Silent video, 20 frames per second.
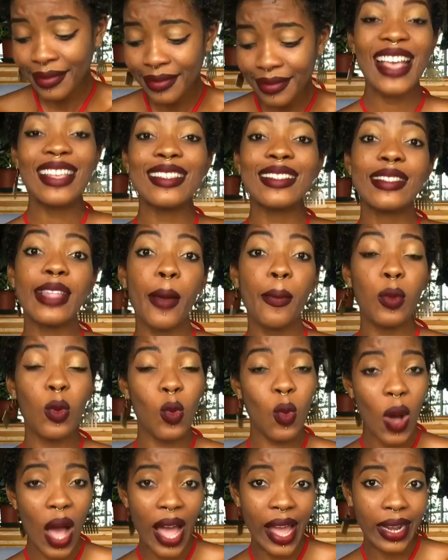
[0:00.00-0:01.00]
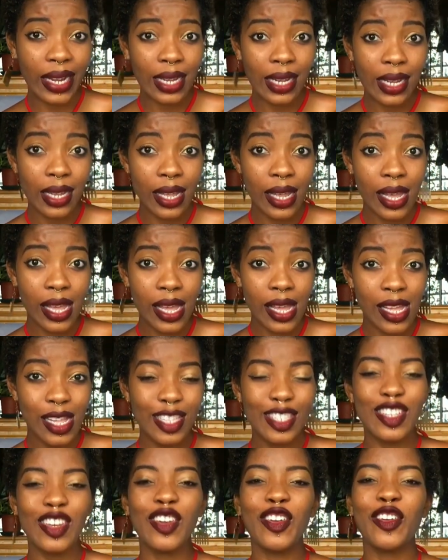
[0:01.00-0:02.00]
Step one
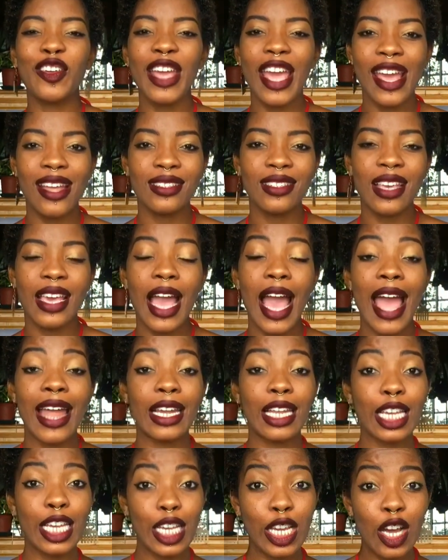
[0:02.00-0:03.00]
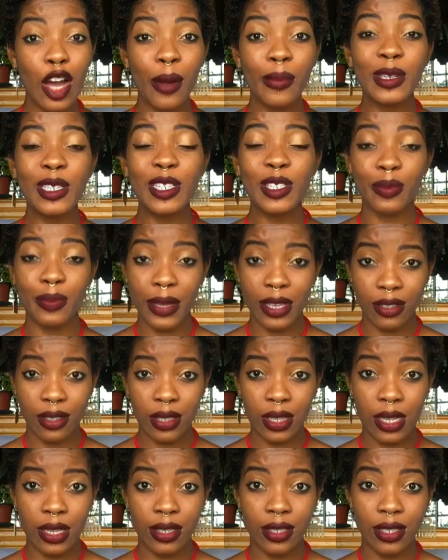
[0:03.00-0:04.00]
to creating an e commerce
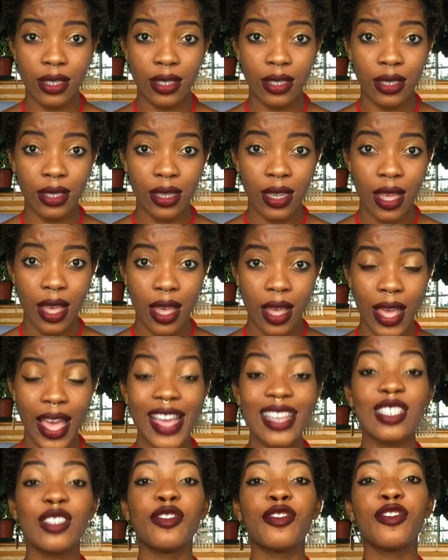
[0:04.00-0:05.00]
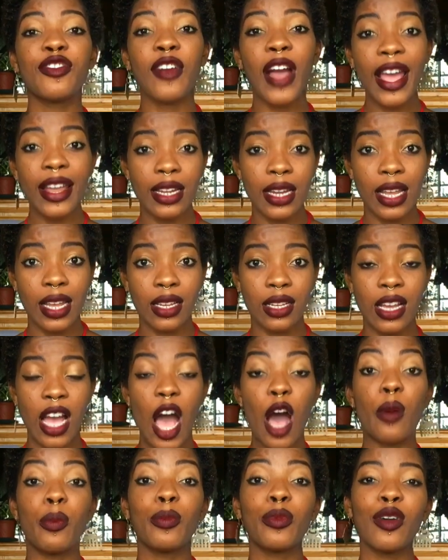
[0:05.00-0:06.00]
business is finding
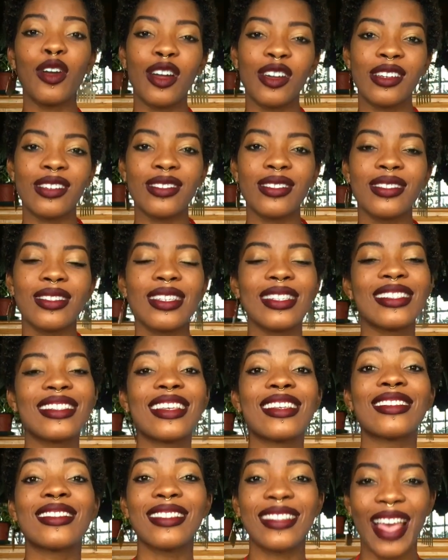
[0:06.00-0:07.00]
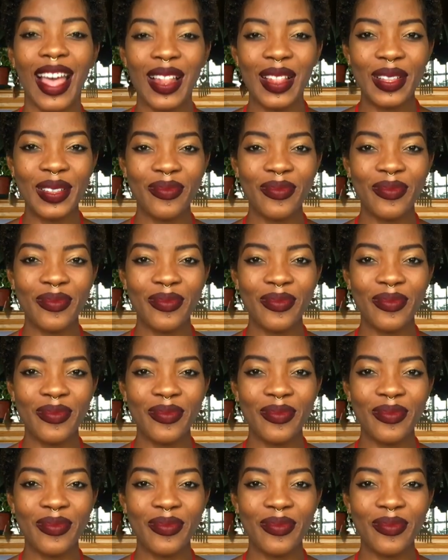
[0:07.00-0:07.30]
a product to sell.